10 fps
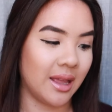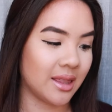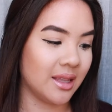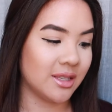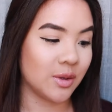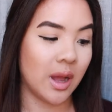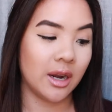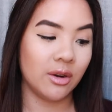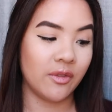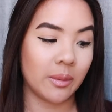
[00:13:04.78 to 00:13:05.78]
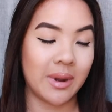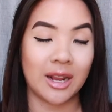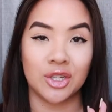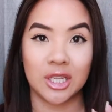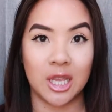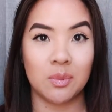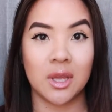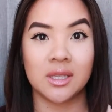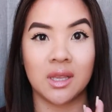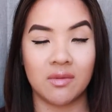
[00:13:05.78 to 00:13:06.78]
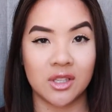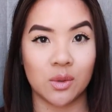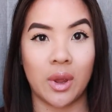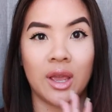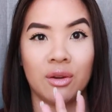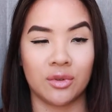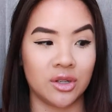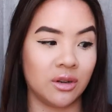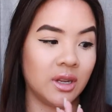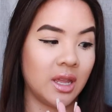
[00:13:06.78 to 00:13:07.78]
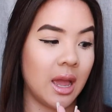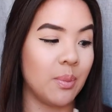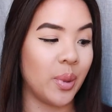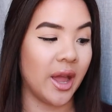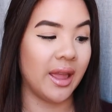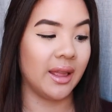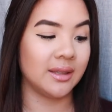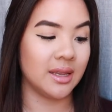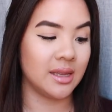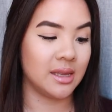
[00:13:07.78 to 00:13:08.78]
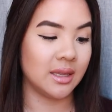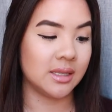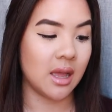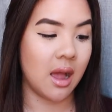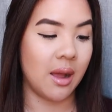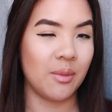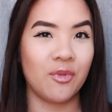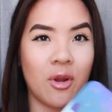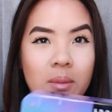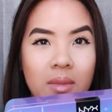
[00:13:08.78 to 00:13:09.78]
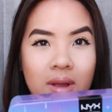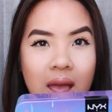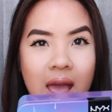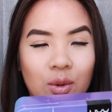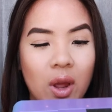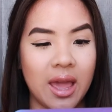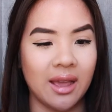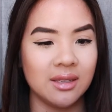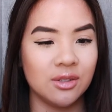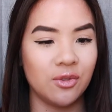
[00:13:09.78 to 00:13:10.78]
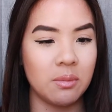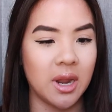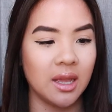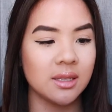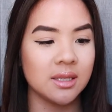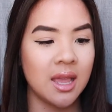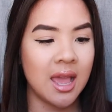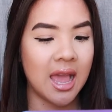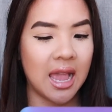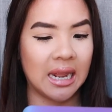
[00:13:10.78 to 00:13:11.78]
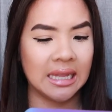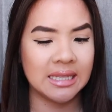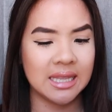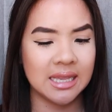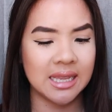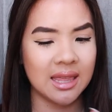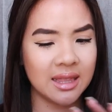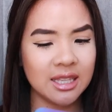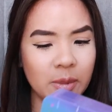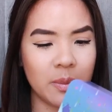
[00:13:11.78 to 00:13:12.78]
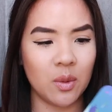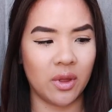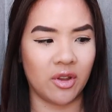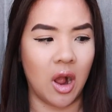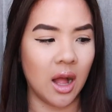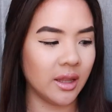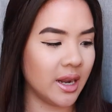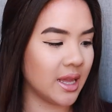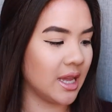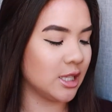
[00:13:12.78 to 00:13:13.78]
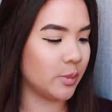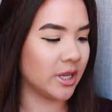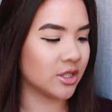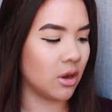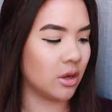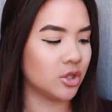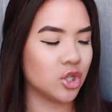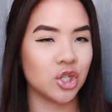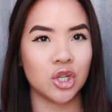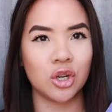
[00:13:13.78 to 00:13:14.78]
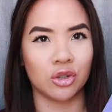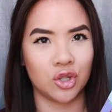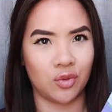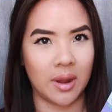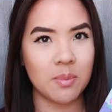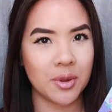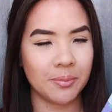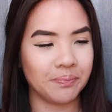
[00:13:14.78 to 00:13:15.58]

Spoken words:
like this, so I don't know if I want to actually keep this, give this away, or return it yet, but it is from NYX, from NYX, and it's this, I think this might be one of their holiday kits, but it's called Sugar Trip,